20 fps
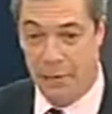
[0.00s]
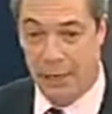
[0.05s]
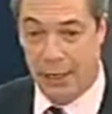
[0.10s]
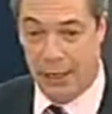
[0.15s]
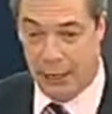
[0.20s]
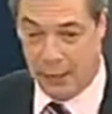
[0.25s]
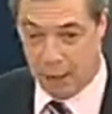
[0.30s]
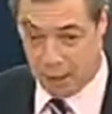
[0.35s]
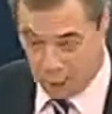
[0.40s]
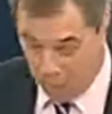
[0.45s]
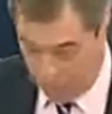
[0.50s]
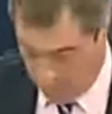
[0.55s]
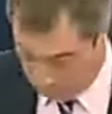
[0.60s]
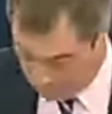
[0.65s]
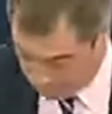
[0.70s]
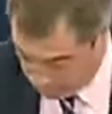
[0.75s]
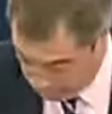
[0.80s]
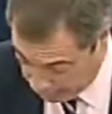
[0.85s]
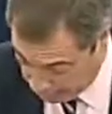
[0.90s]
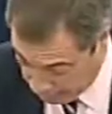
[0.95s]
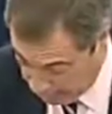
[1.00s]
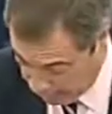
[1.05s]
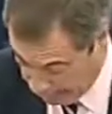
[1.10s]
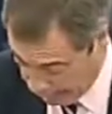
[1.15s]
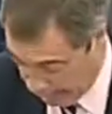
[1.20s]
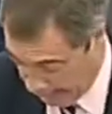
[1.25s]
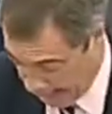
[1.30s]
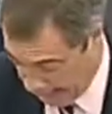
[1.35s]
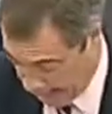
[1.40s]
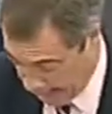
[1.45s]
beginning to crumble.
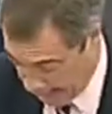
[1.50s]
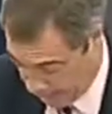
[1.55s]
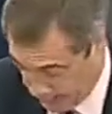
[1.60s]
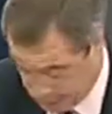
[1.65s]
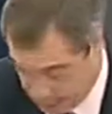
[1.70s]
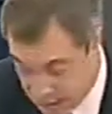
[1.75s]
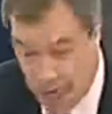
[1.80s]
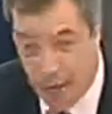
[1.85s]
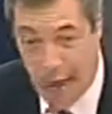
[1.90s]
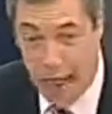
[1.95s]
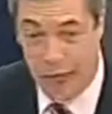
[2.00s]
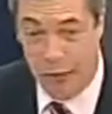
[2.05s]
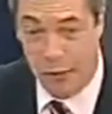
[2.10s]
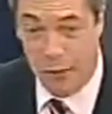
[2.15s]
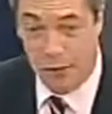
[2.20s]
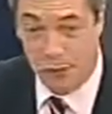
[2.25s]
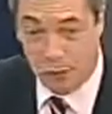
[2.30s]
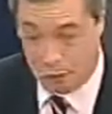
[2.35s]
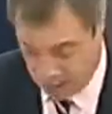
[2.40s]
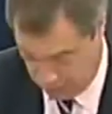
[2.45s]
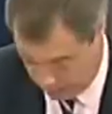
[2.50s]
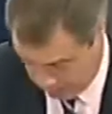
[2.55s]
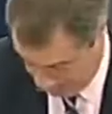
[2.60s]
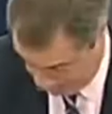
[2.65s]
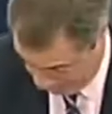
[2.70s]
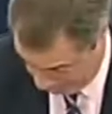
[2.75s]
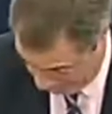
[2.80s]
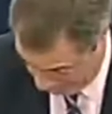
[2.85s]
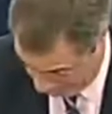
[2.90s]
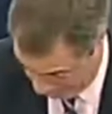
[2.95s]
There's chaos.
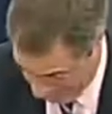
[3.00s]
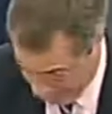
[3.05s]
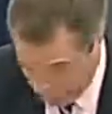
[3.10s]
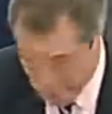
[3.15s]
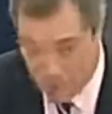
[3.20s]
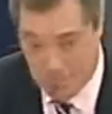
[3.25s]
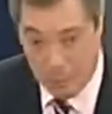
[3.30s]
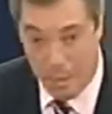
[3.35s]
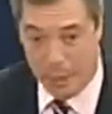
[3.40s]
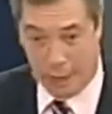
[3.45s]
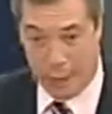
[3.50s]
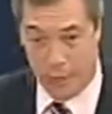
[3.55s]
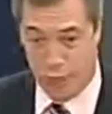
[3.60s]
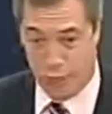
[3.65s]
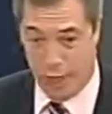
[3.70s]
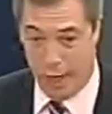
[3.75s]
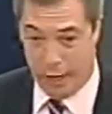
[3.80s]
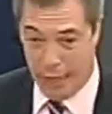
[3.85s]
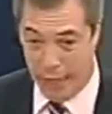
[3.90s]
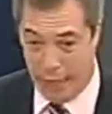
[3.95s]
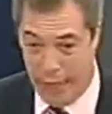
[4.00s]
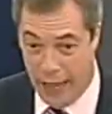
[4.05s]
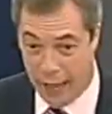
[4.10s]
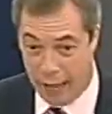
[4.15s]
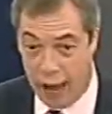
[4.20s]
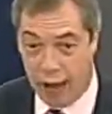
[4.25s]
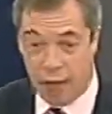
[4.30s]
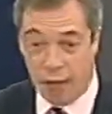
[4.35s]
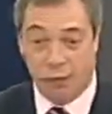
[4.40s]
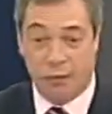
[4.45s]
The money's running out.
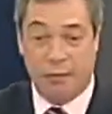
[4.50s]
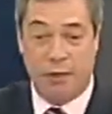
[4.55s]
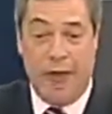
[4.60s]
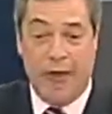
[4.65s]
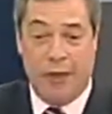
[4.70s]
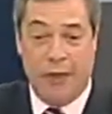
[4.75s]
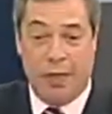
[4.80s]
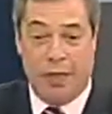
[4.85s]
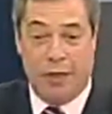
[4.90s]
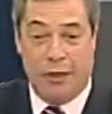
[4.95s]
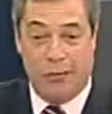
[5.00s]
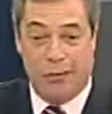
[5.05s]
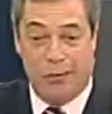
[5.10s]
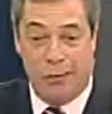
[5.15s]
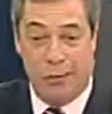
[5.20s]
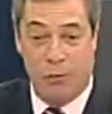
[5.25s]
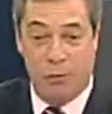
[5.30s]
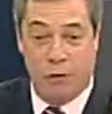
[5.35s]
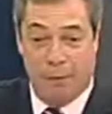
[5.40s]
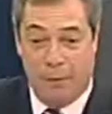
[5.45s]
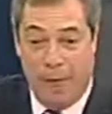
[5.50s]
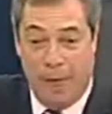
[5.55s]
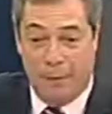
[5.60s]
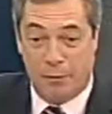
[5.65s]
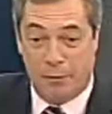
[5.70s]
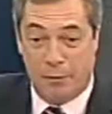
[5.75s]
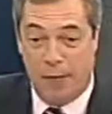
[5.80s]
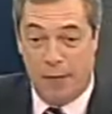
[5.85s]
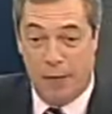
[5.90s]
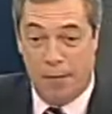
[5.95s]
I should thank you. You should
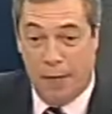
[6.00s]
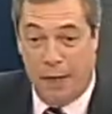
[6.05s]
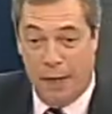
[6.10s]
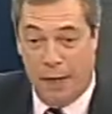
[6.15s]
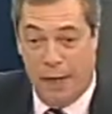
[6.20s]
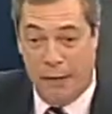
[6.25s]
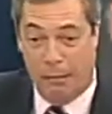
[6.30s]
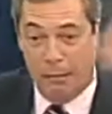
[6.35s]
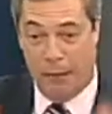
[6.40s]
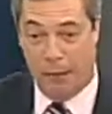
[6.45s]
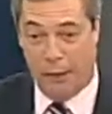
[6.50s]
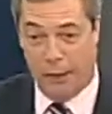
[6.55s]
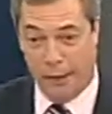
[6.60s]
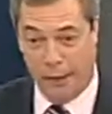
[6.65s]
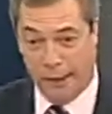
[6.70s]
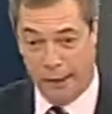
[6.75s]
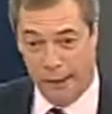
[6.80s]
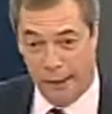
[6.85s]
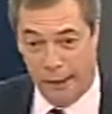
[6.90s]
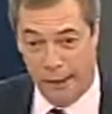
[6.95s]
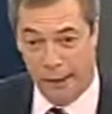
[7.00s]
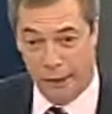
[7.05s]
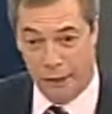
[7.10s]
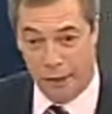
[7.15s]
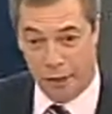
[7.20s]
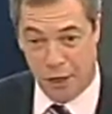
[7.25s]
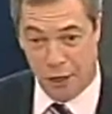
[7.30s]
perhaps be the pin-up boy of the